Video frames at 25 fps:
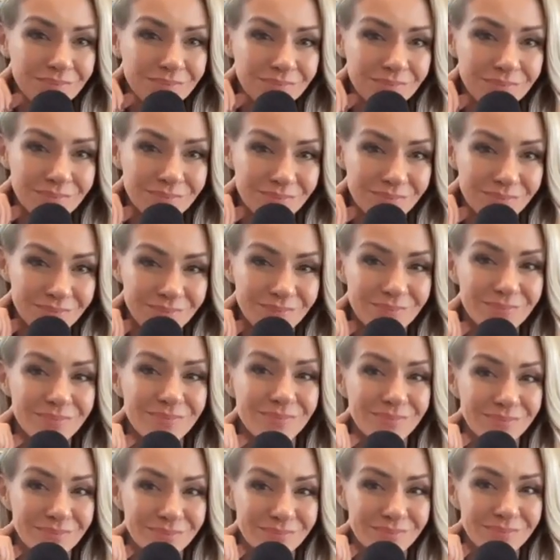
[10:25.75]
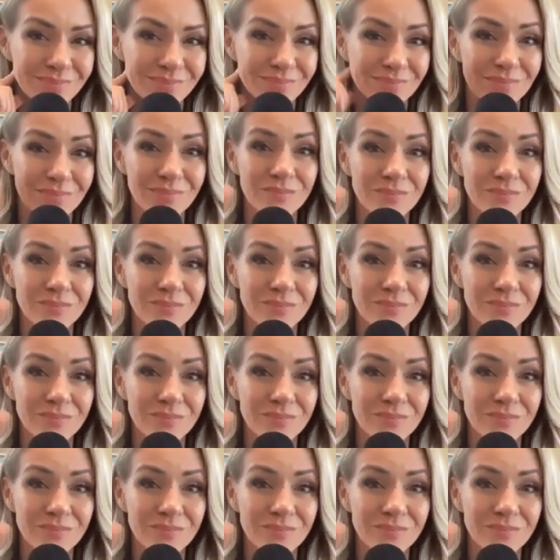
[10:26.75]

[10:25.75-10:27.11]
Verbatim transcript: Oh, sorry. Did you have a question?